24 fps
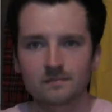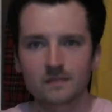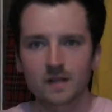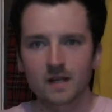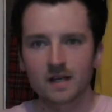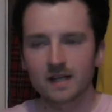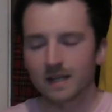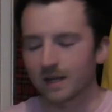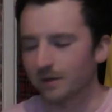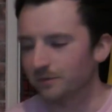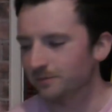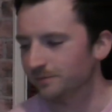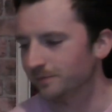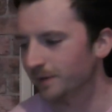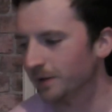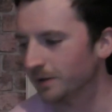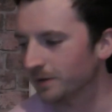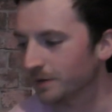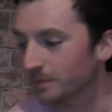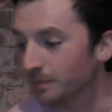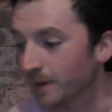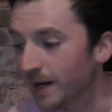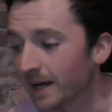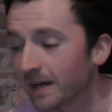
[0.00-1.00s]
Hello,
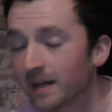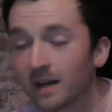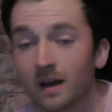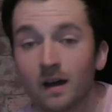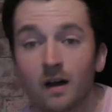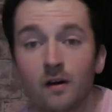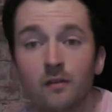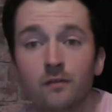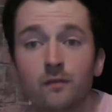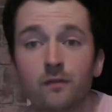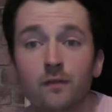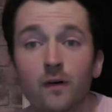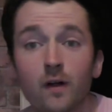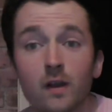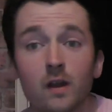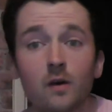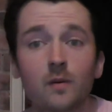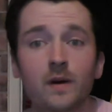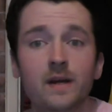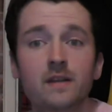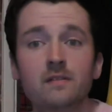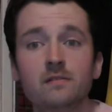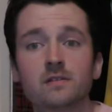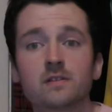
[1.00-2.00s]
welcome back.
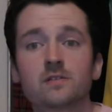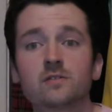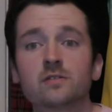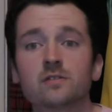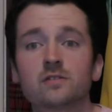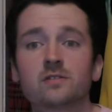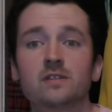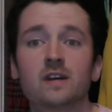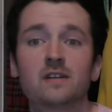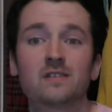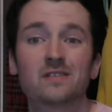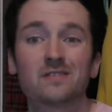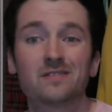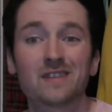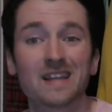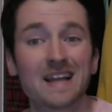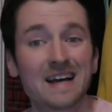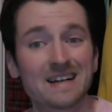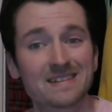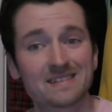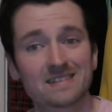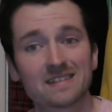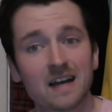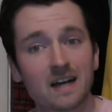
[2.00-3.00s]
Following the success of
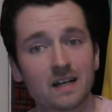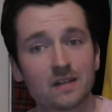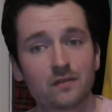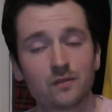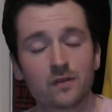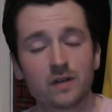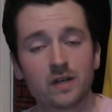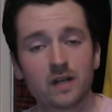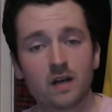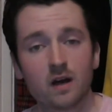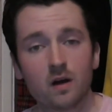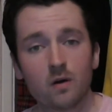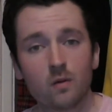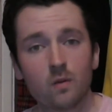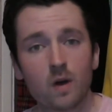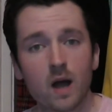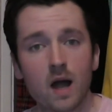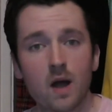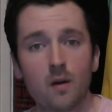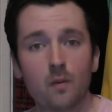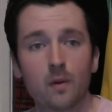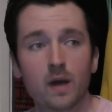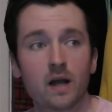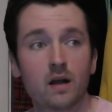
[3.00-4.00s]
last night's video
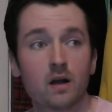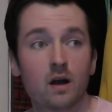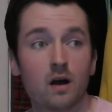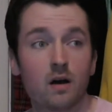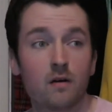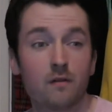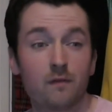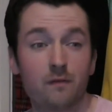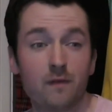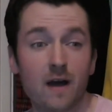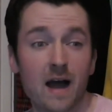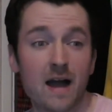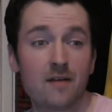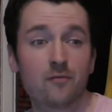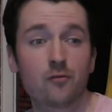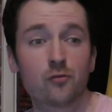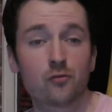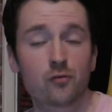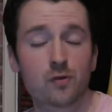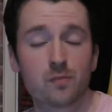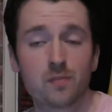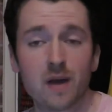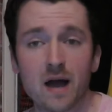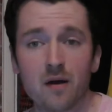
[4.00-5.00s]
where we got
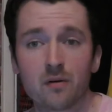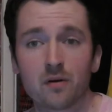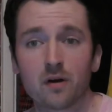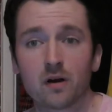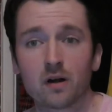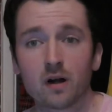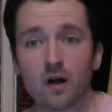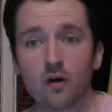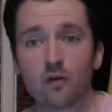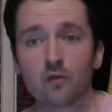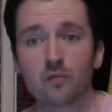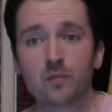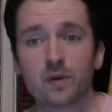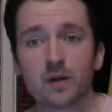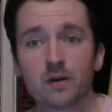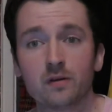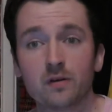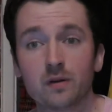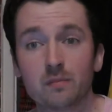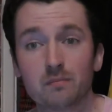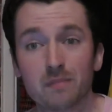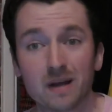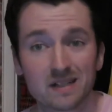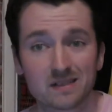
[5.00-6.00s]
£500 on Golf
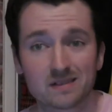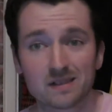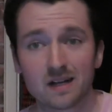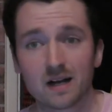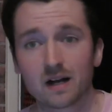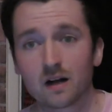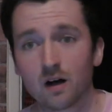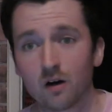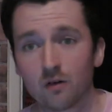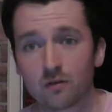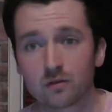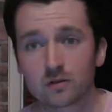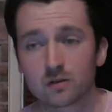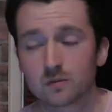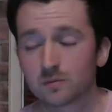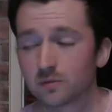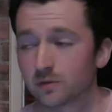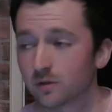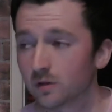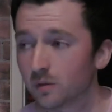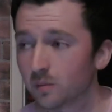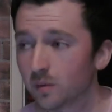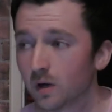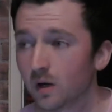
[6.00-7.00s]
Bidder and made a set of golf clubs
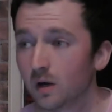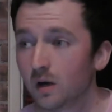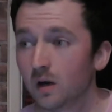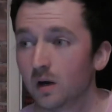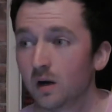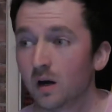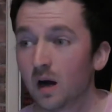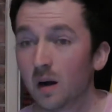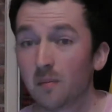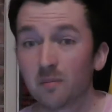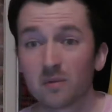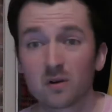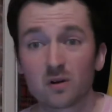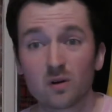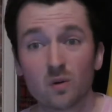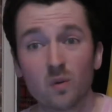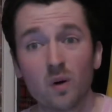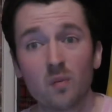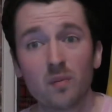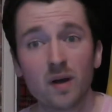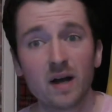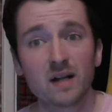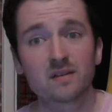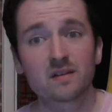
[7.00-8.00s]
up, I'm going to go
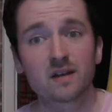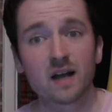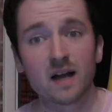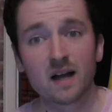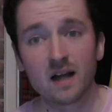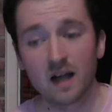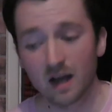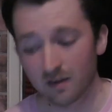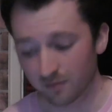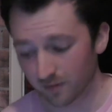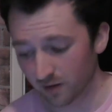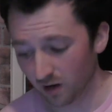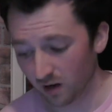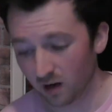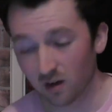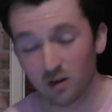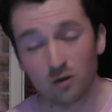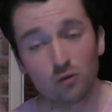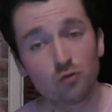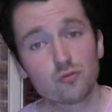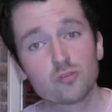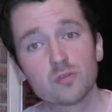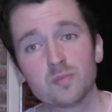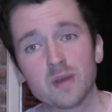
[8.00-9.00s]
one better tonight. I've got
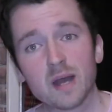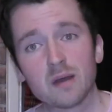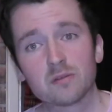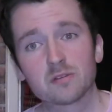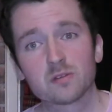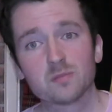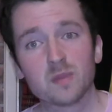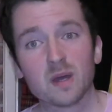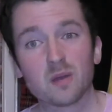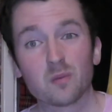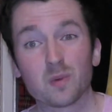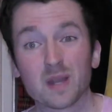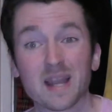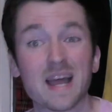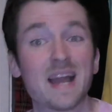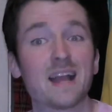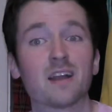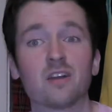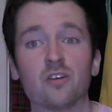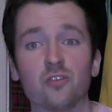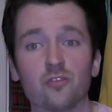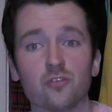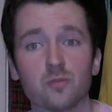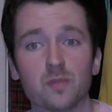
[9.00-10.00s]
£100 to spend. Well, I
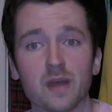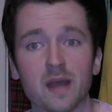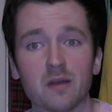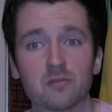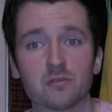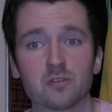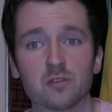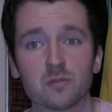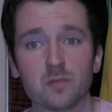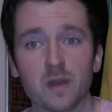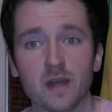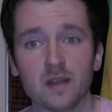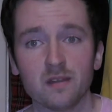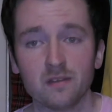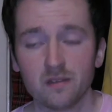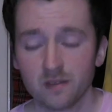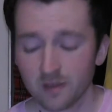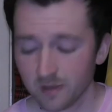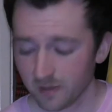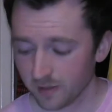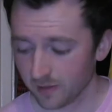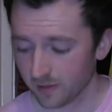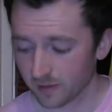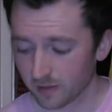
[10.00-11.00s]
ain't got £100 to spend
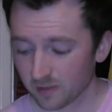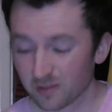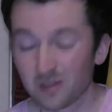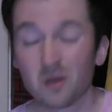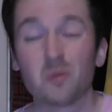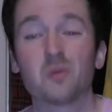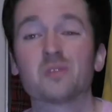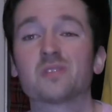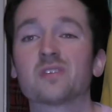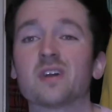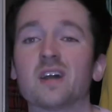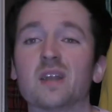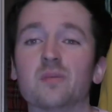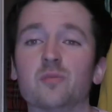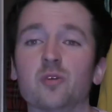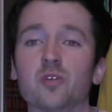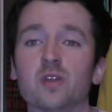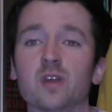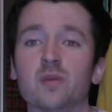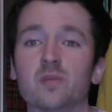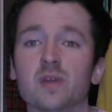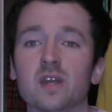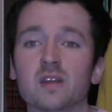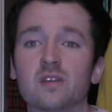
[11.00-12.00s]
because no one's got any
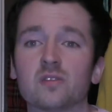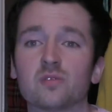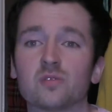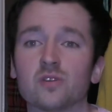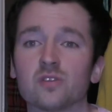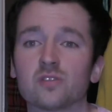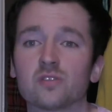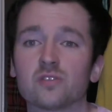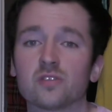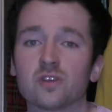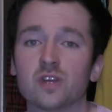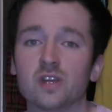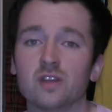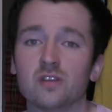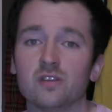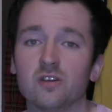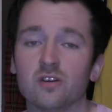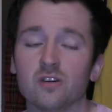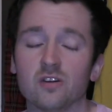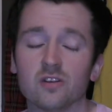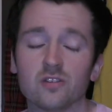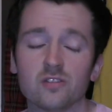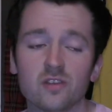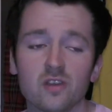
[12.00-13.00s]
money at the minute because we're all stuck
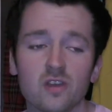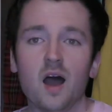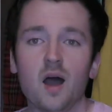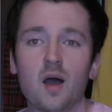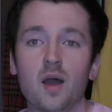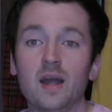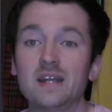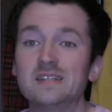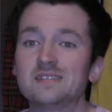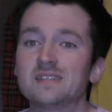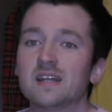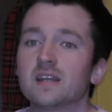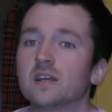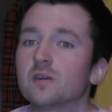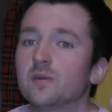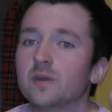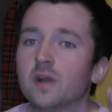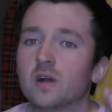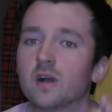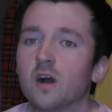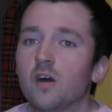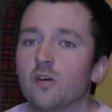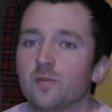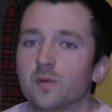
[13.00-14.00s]
indoors. And instead of going
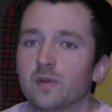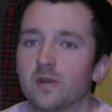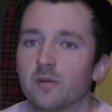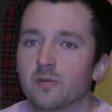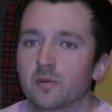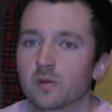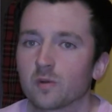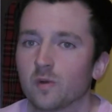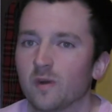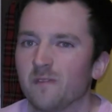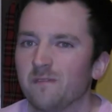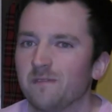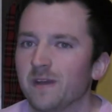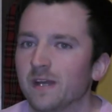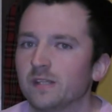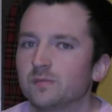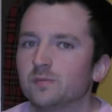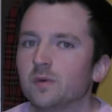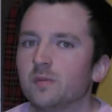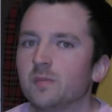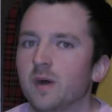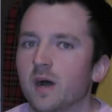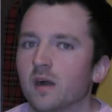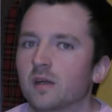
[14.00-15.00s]
on Golf Bidder, I'm going to go on
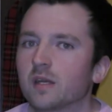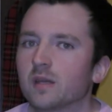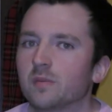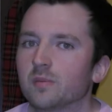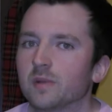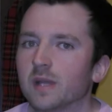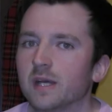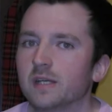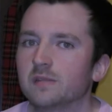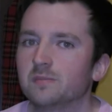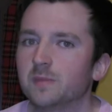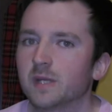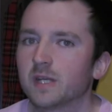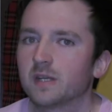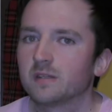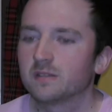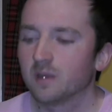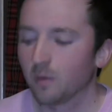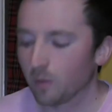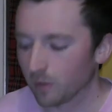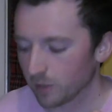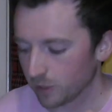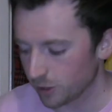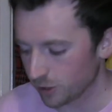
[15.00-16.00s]
Facebook Marketplace because
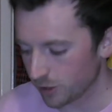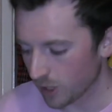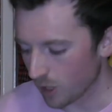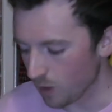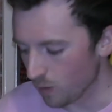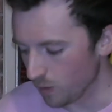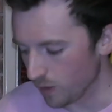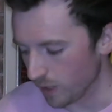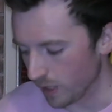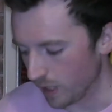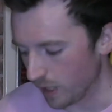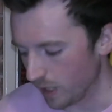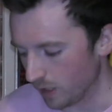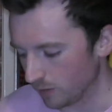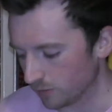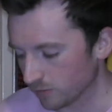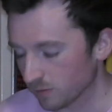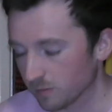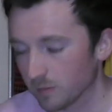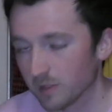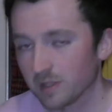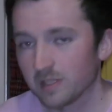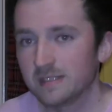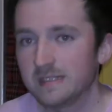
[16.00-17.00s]
I want to show you
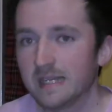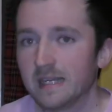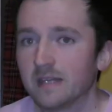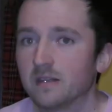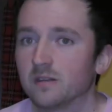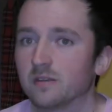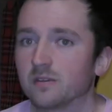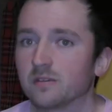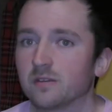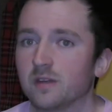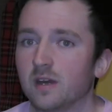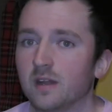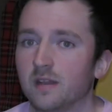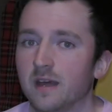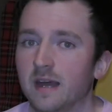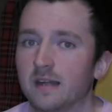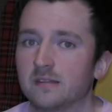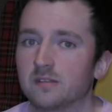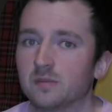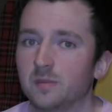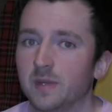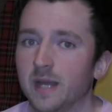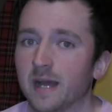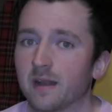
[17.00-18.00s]
some of the deals that are
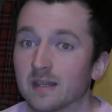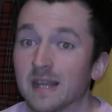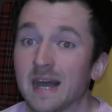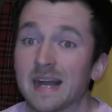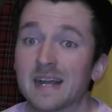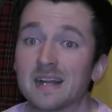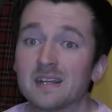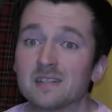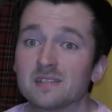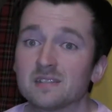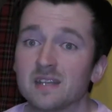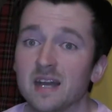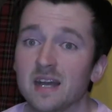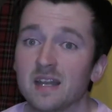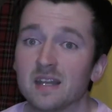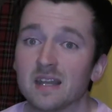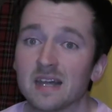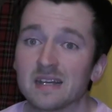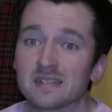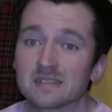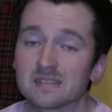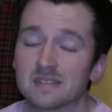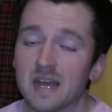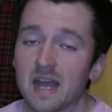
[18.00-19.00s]
there to be had. Like I said,
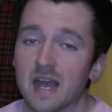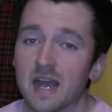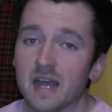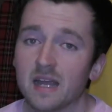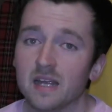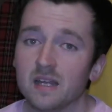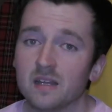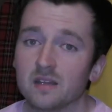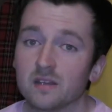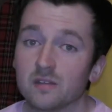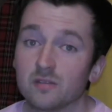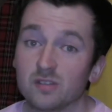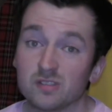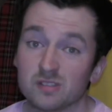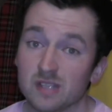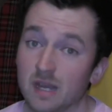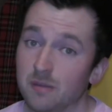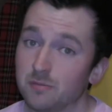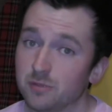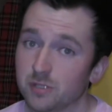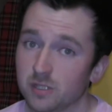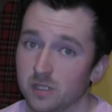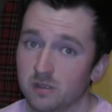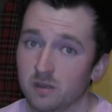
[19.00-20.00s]
last night, the
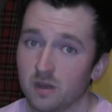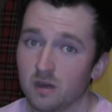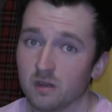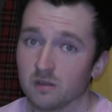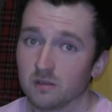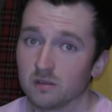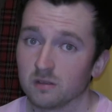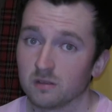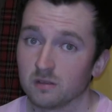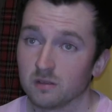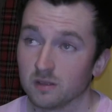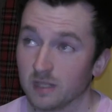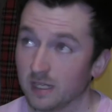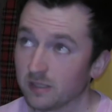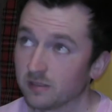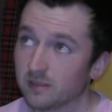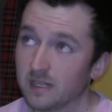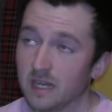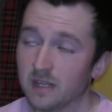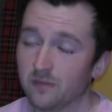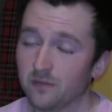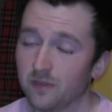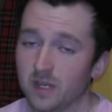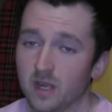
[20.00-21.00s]
reception on last
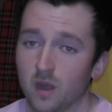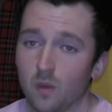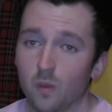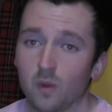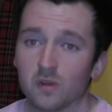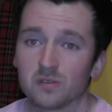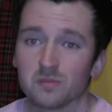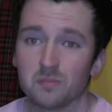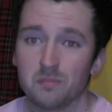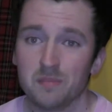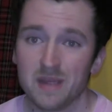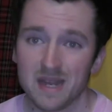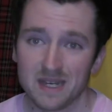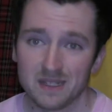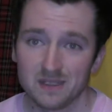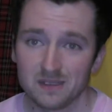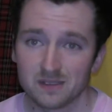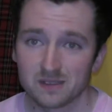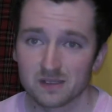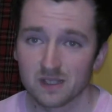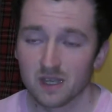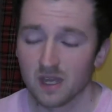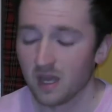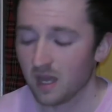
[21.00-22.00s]
night's video was
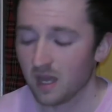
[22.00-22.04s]
mint.